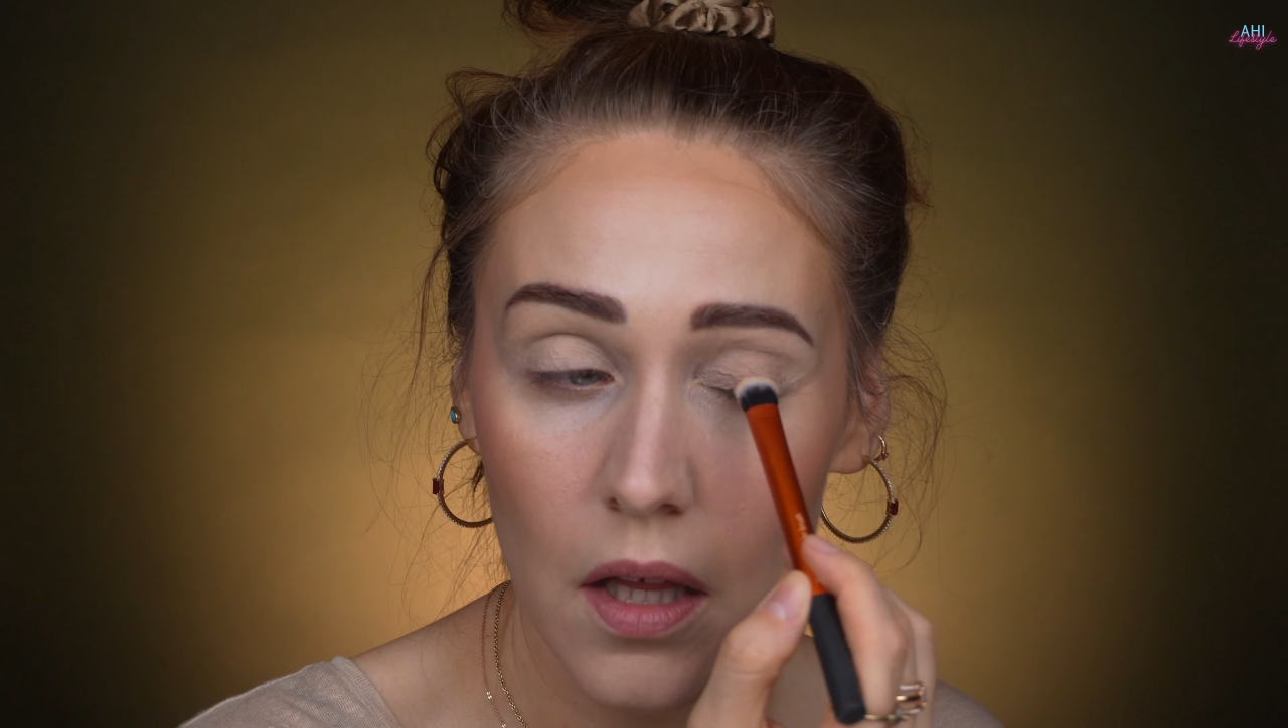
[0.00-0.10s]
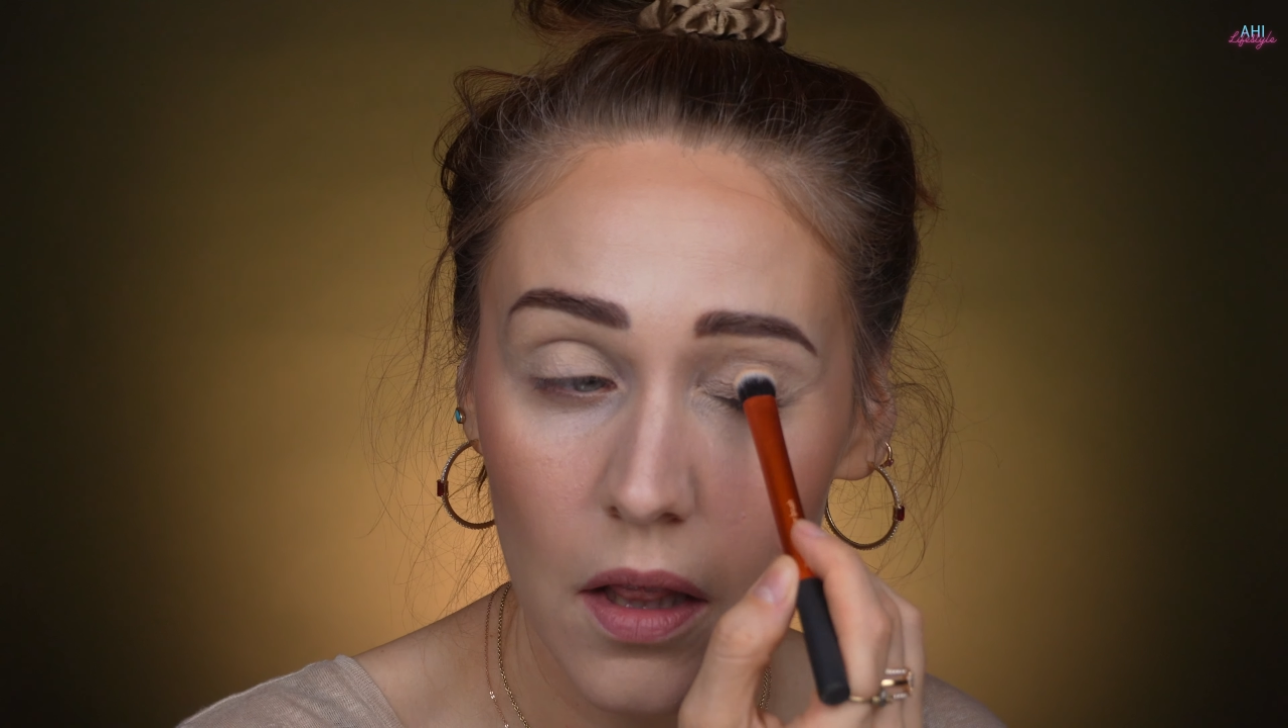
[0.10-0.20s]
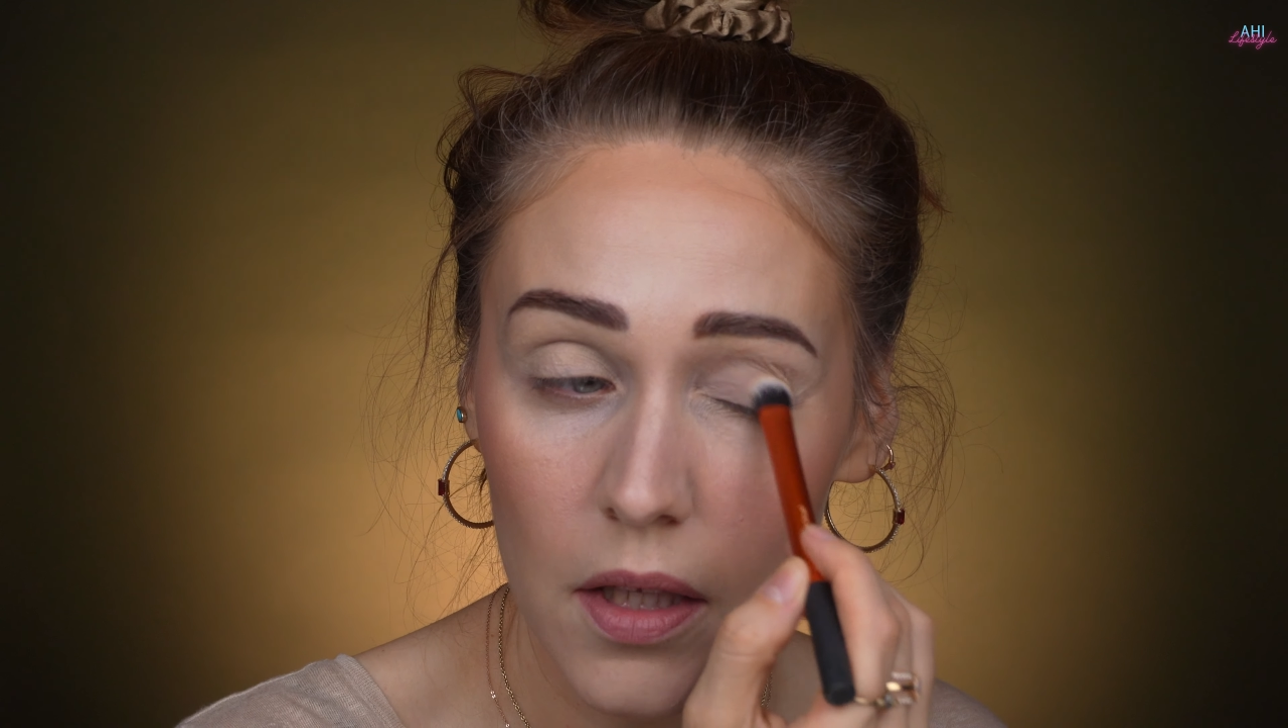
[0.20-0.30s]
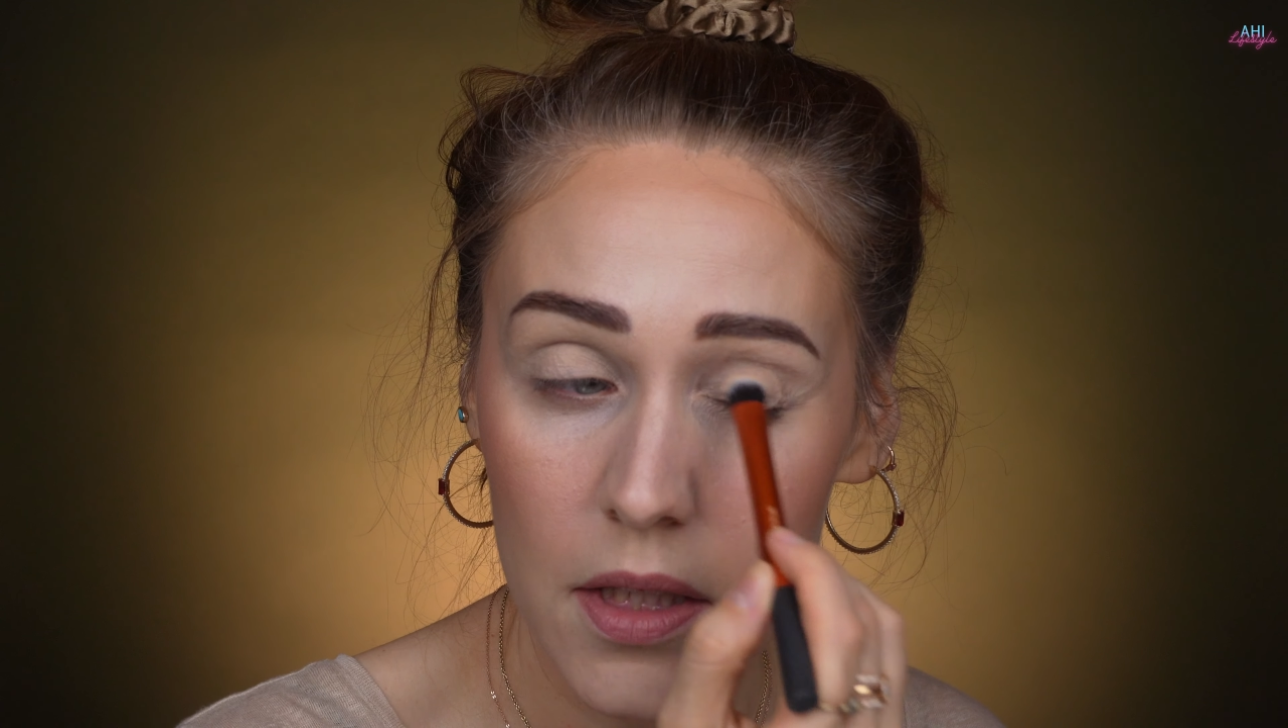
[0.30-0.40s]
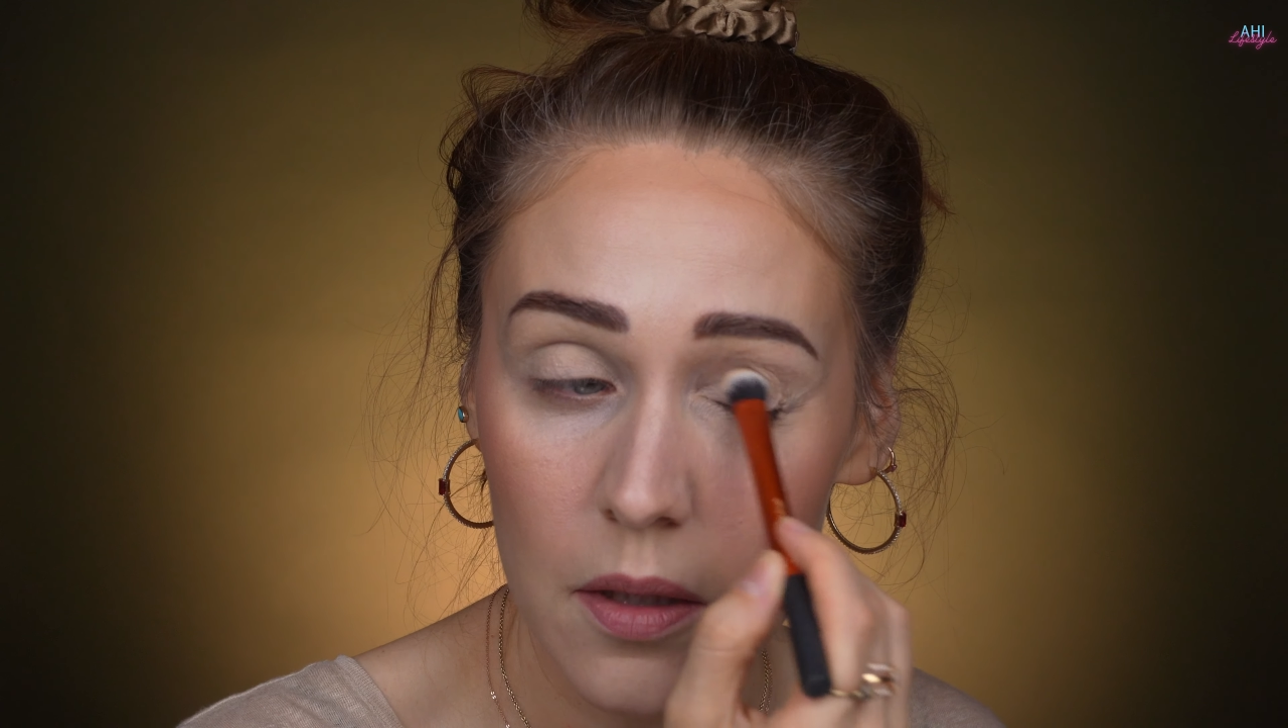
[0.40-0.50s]

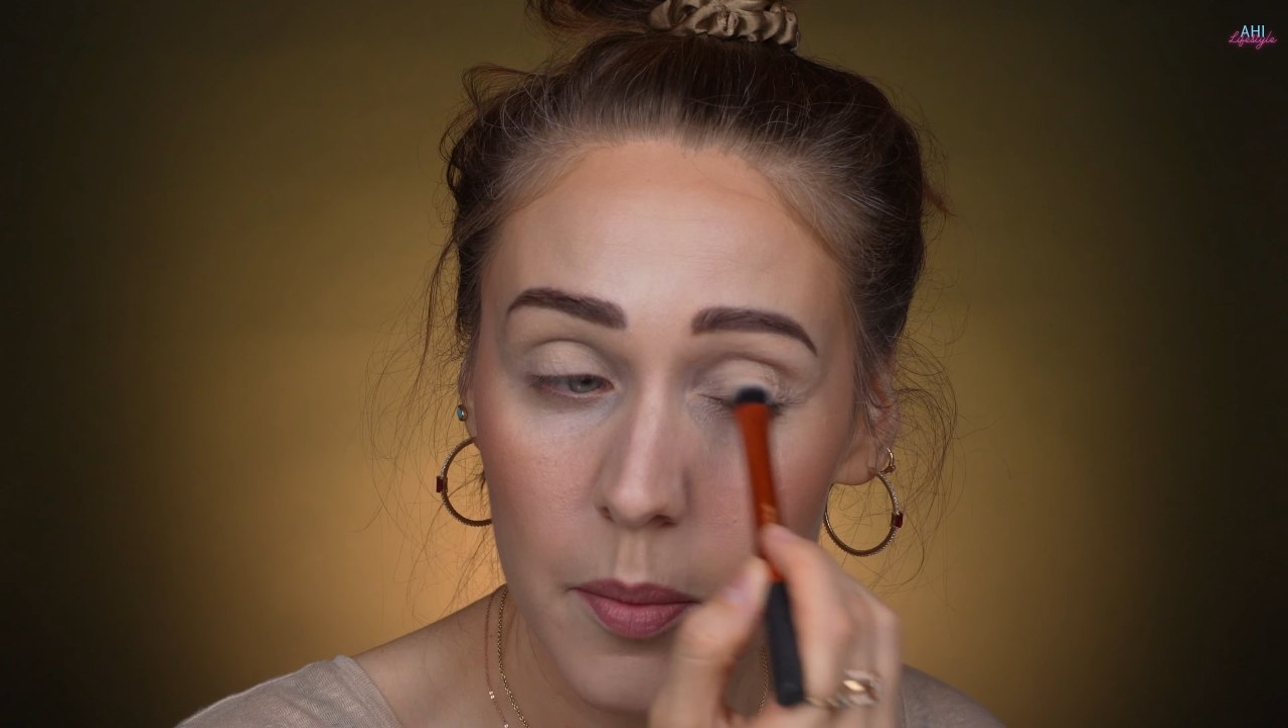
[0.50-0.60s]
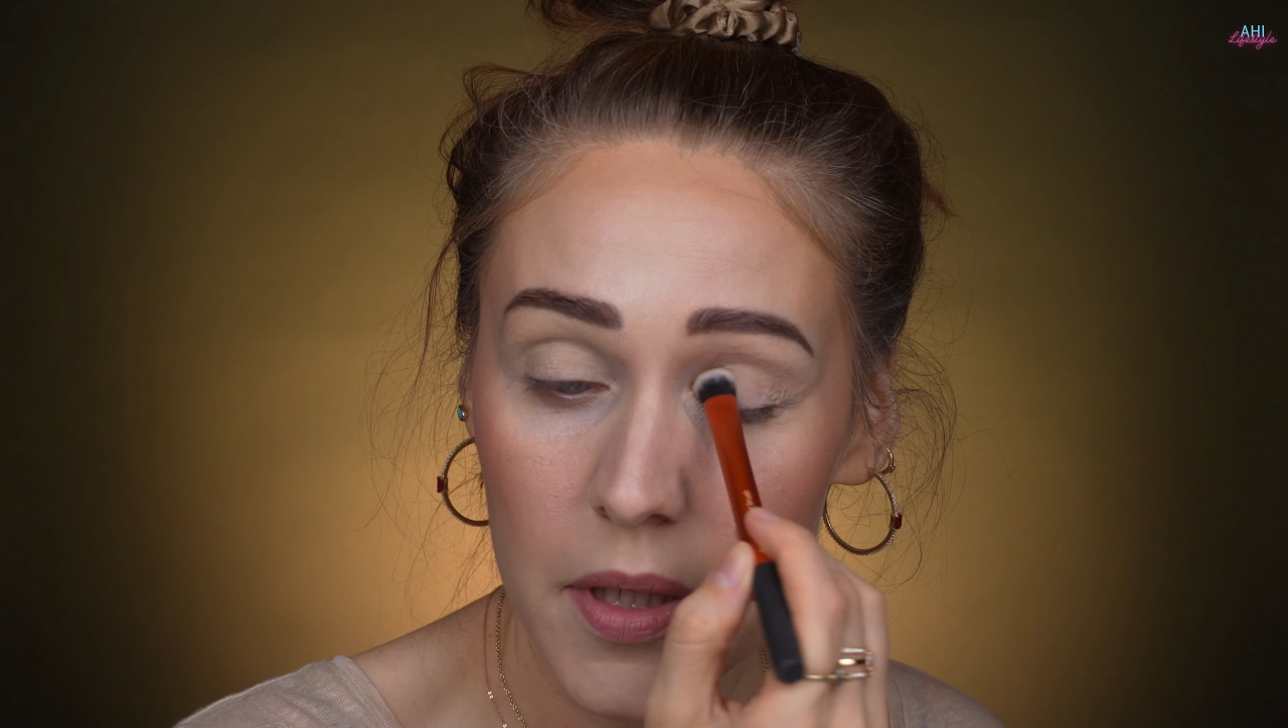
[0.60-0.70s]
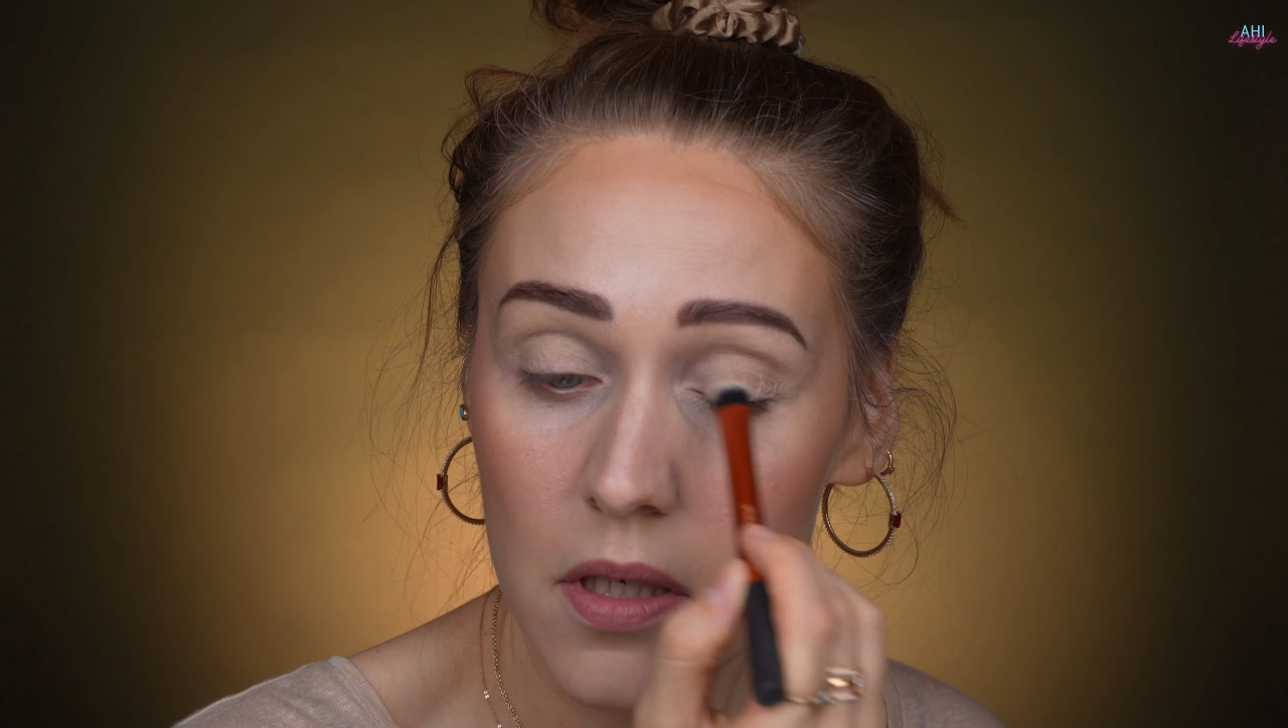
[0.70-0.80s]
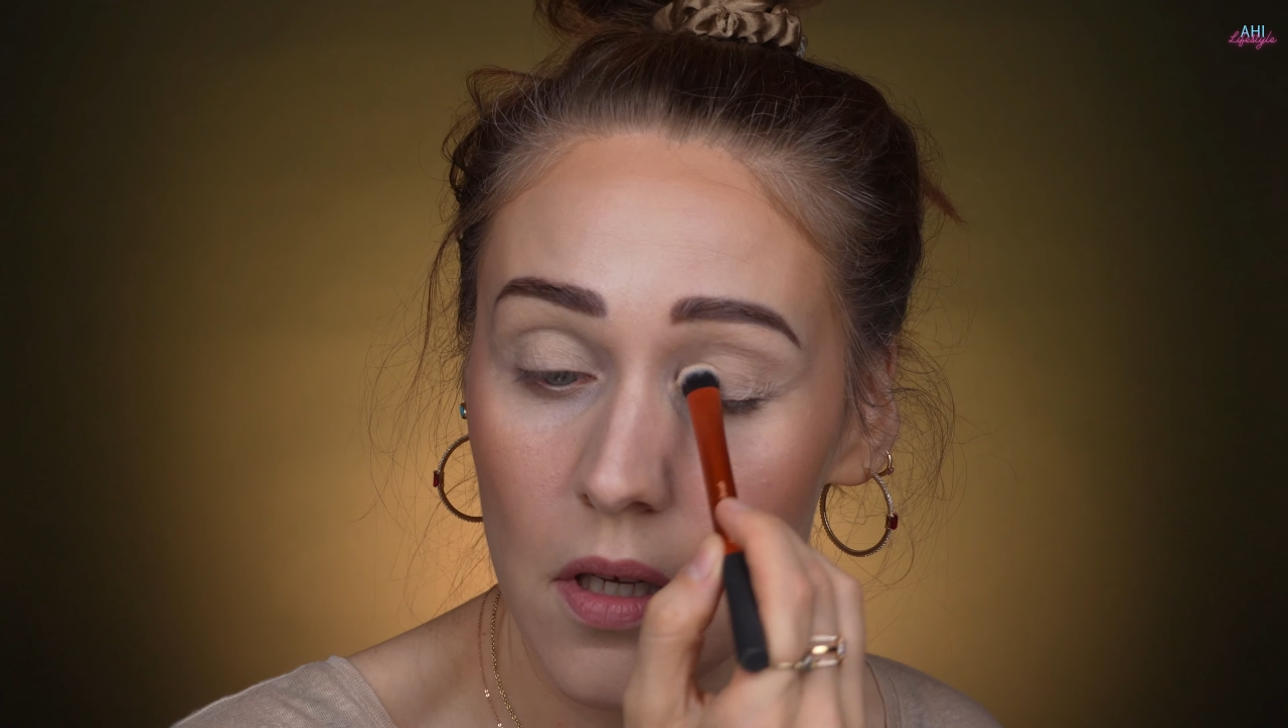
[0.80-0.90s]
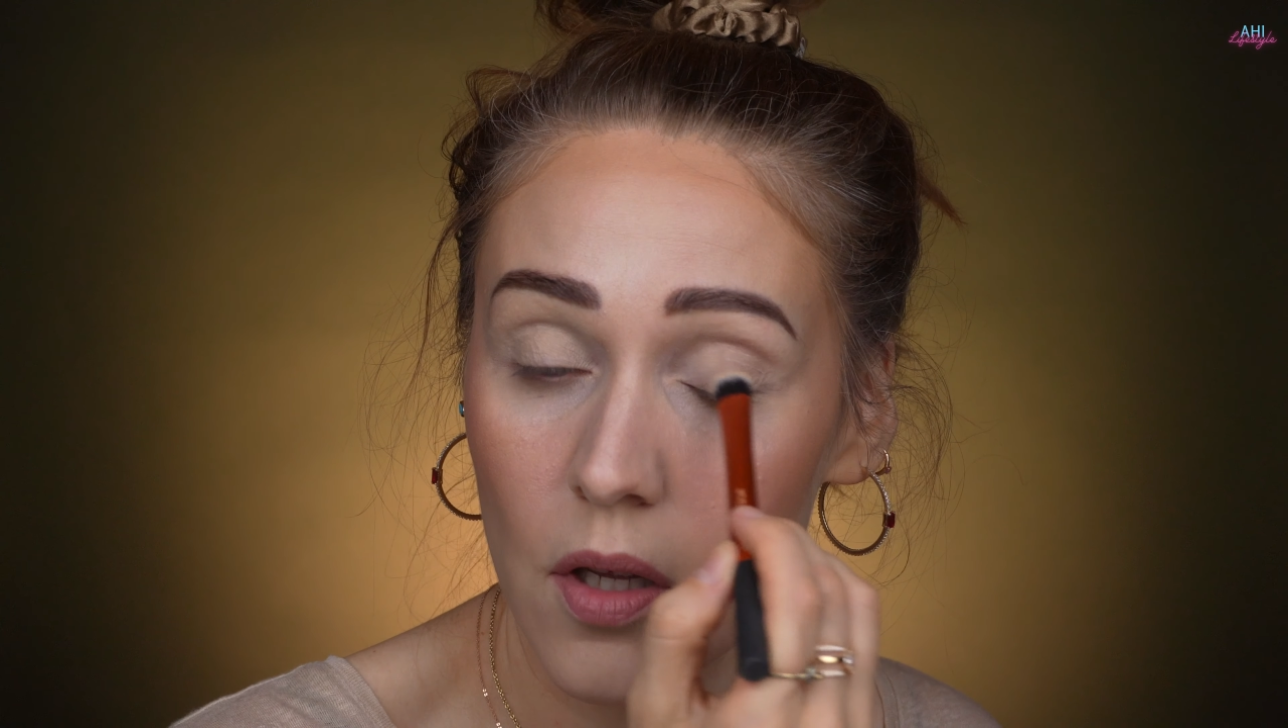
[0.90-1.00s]
little
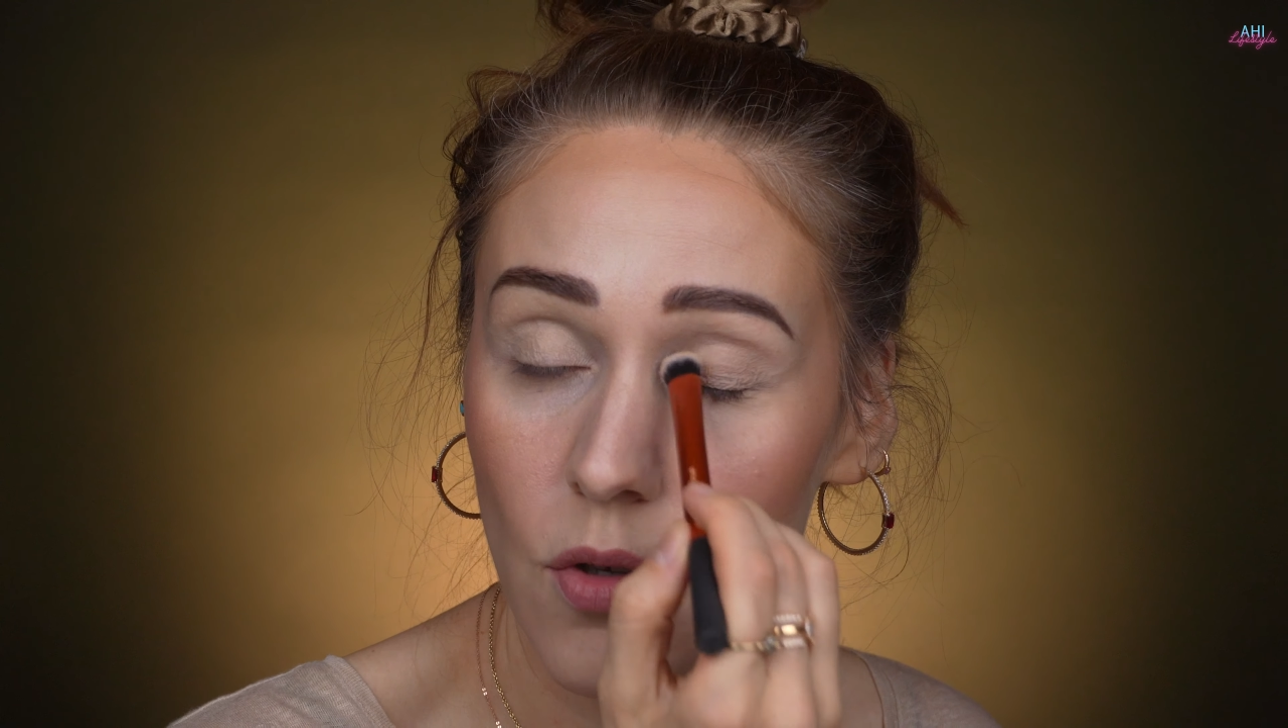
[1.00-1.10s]
bit